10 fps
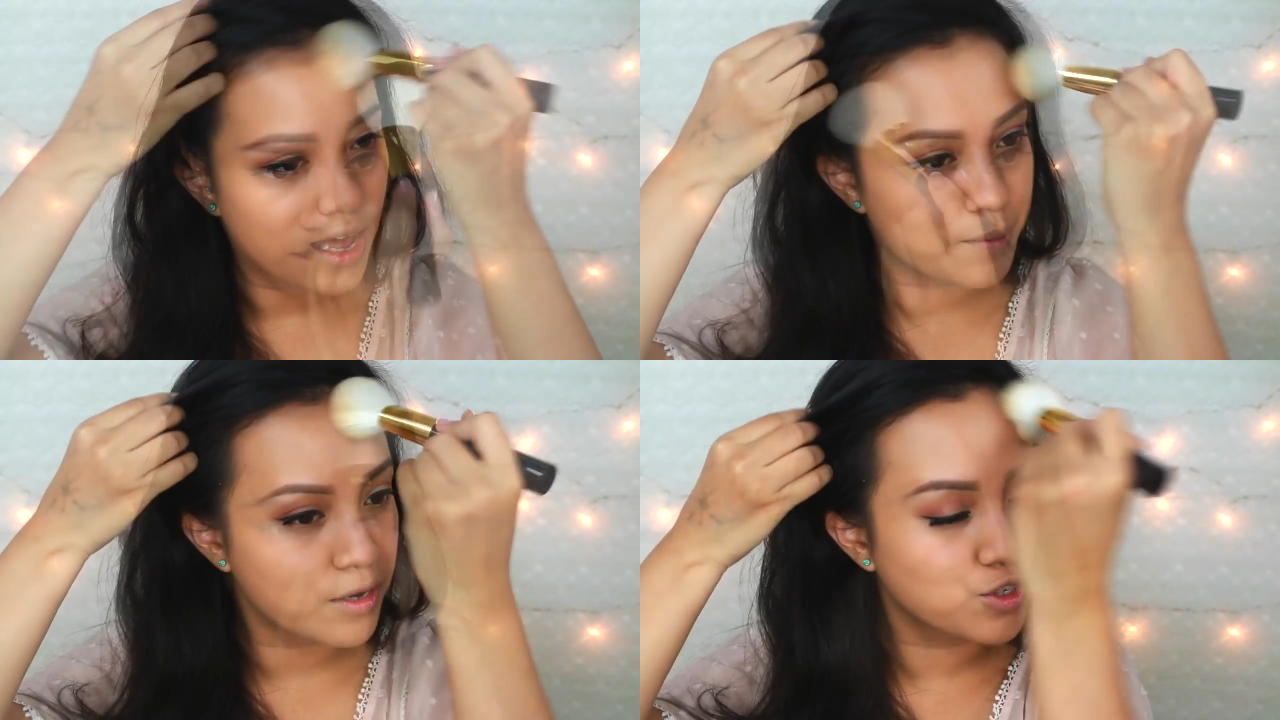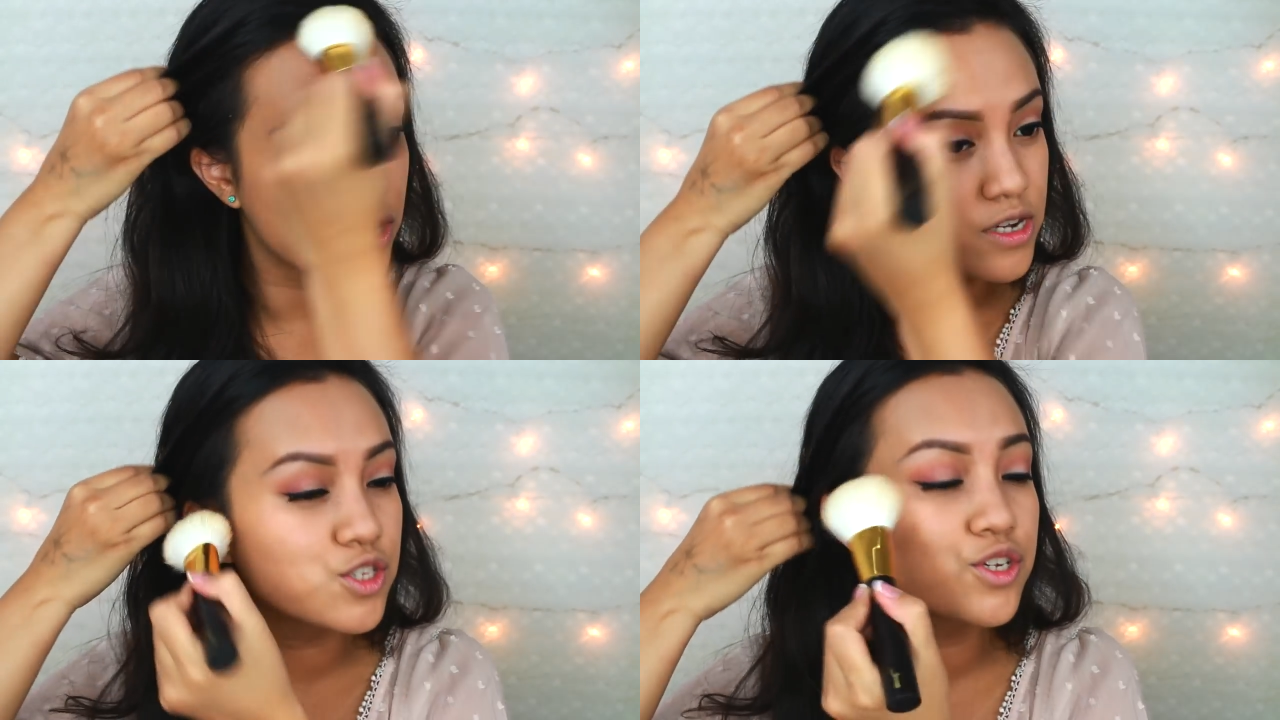I'm not
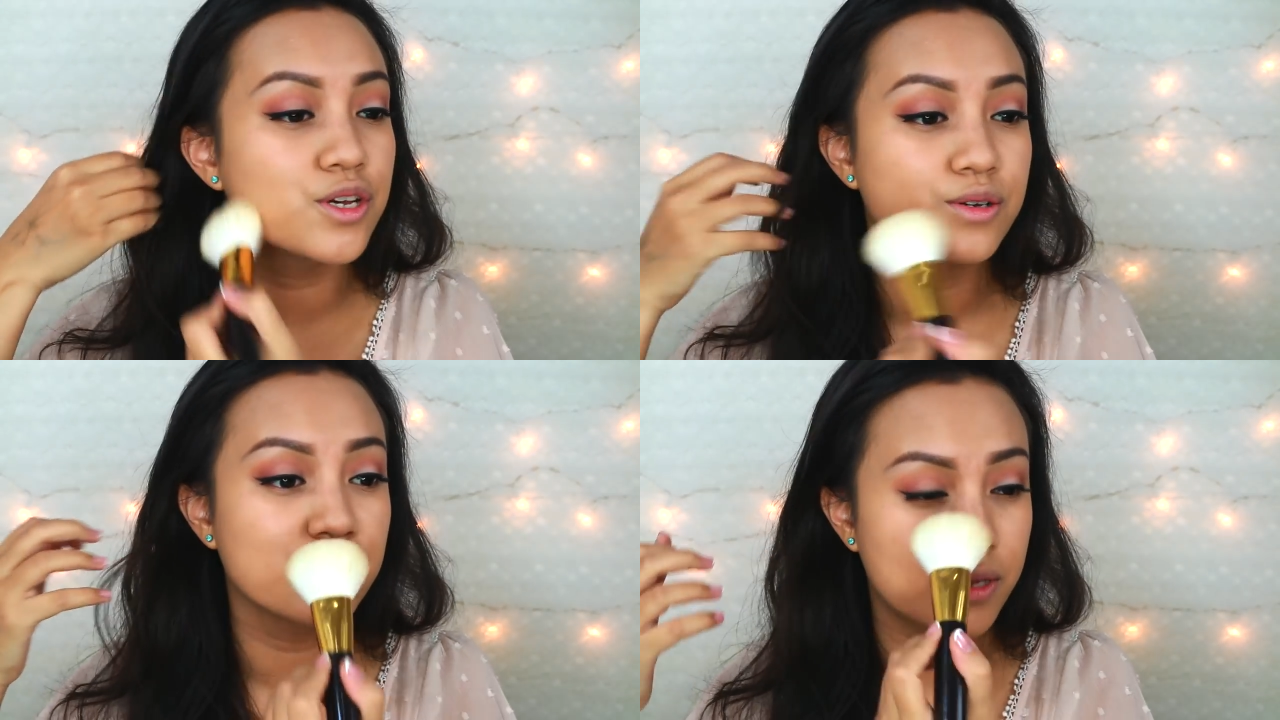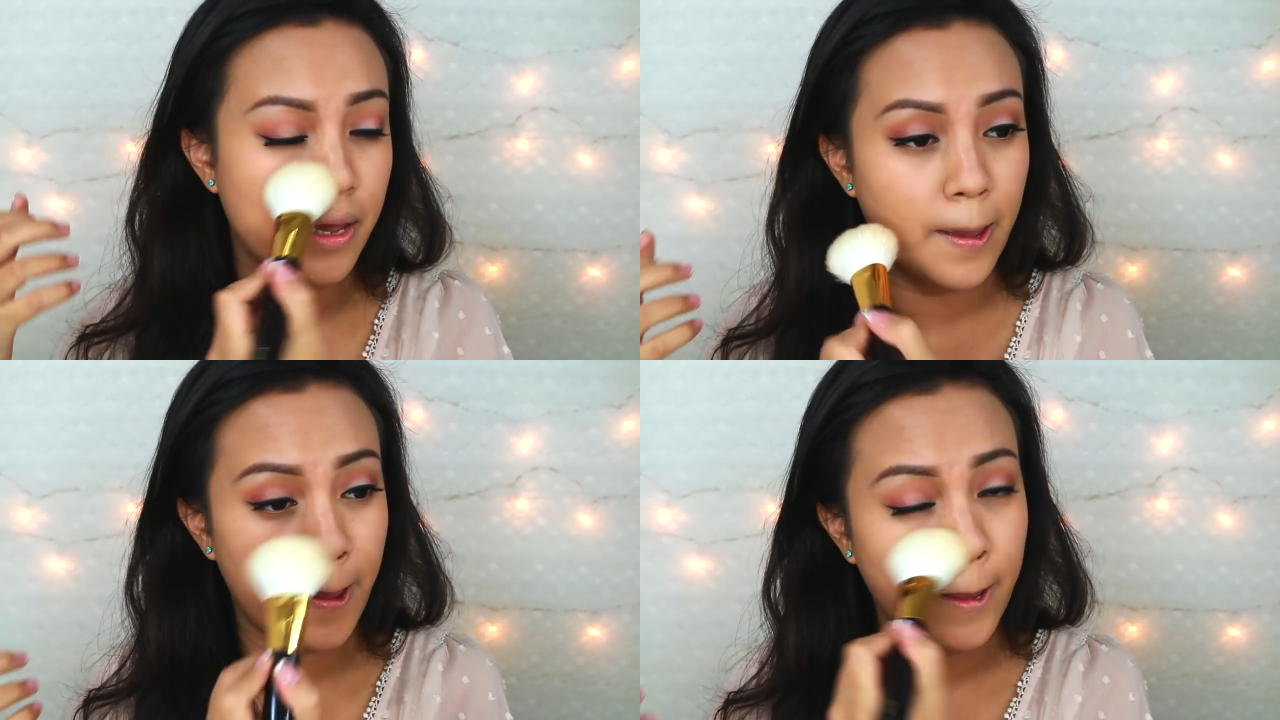going to use
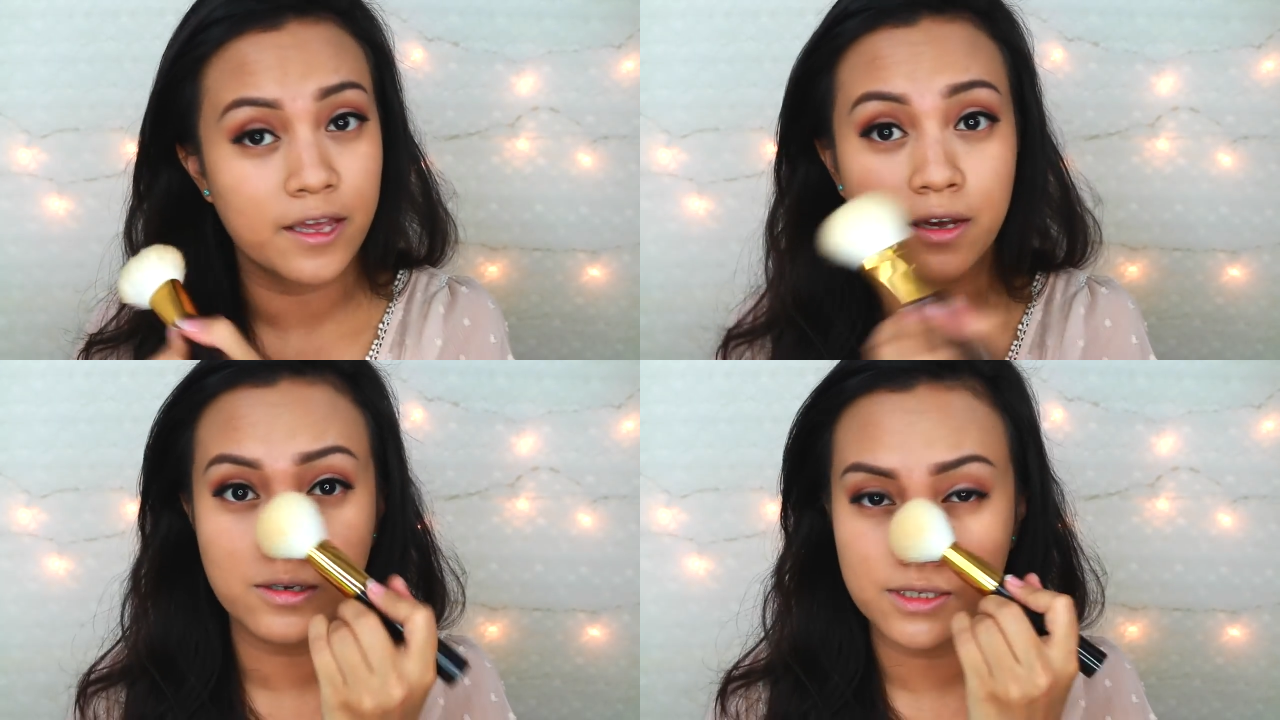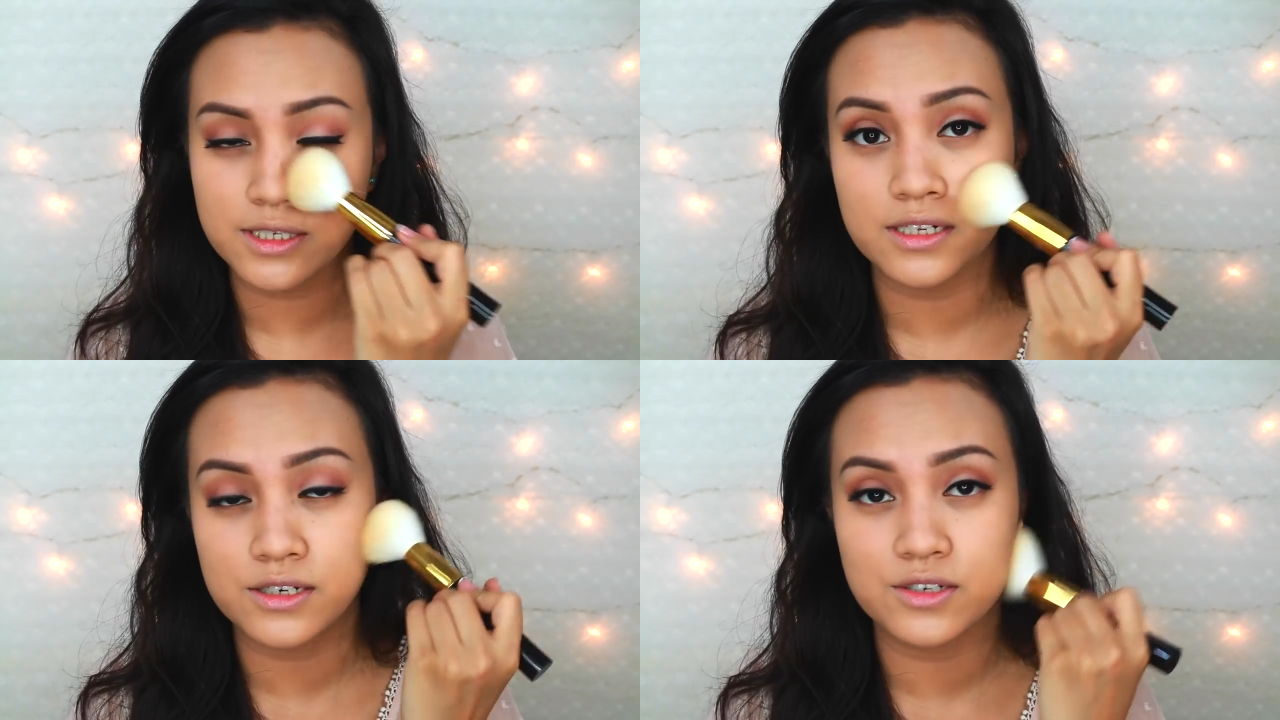a
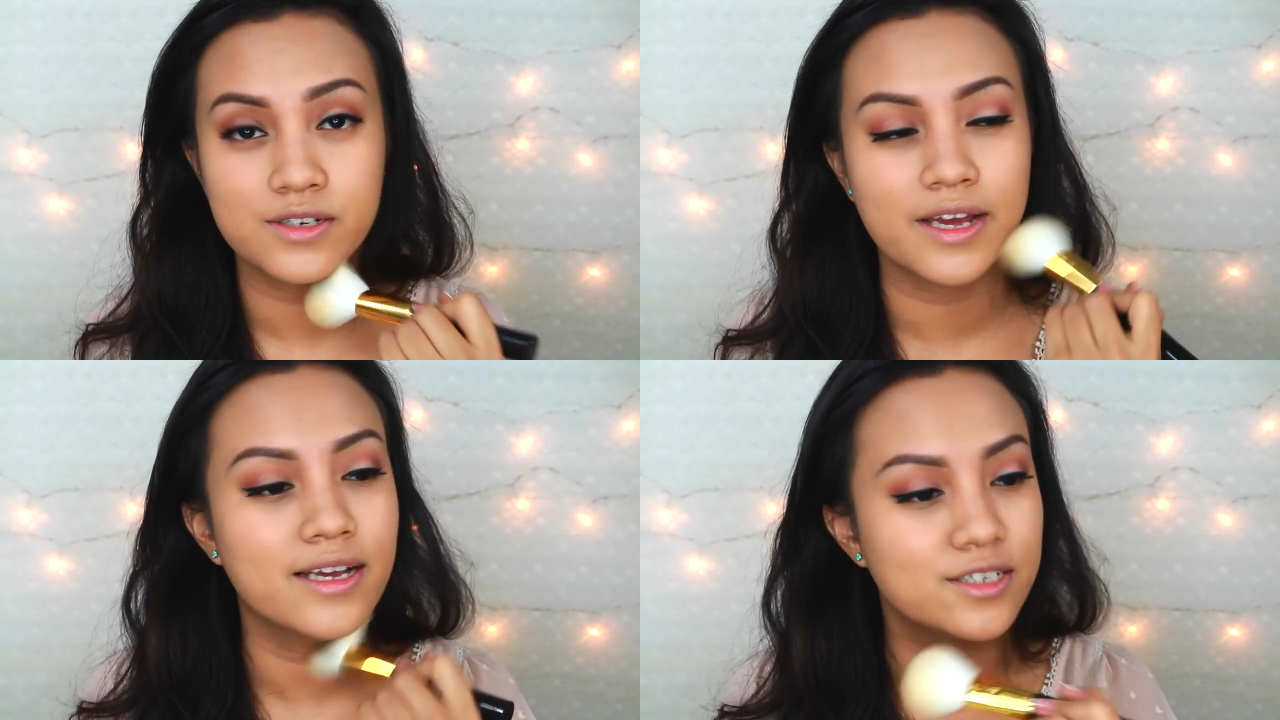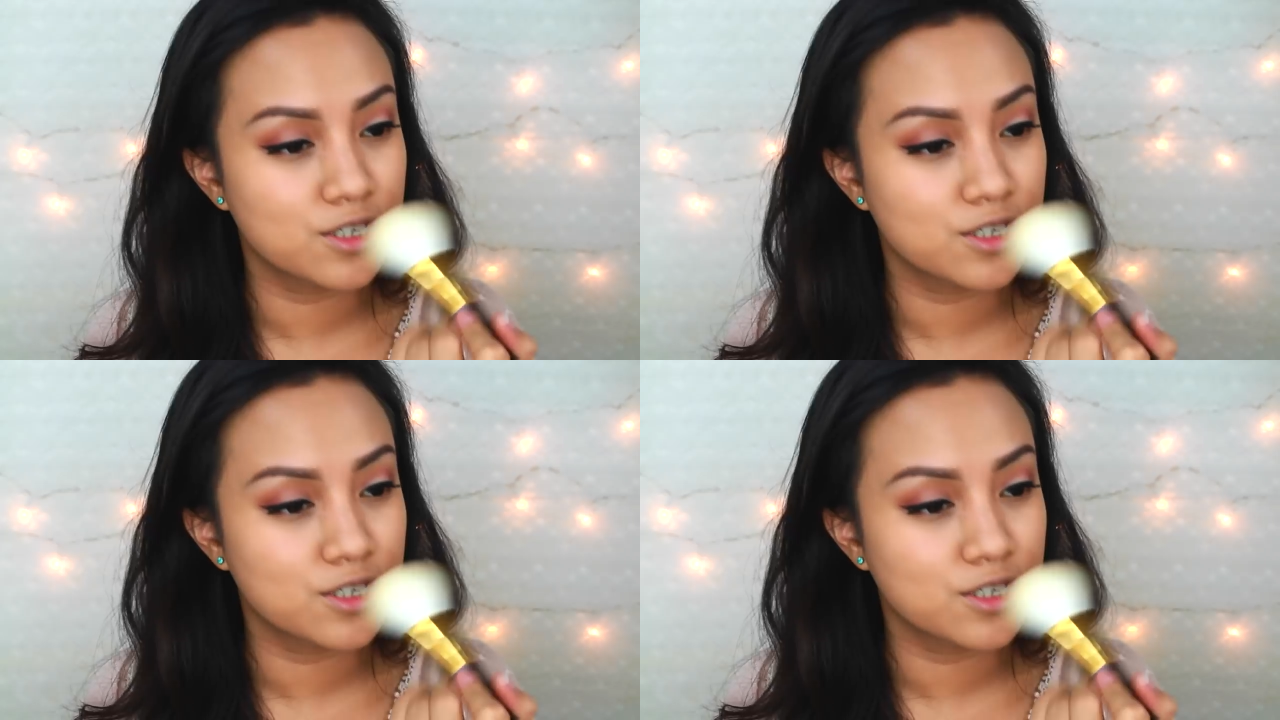concealer today,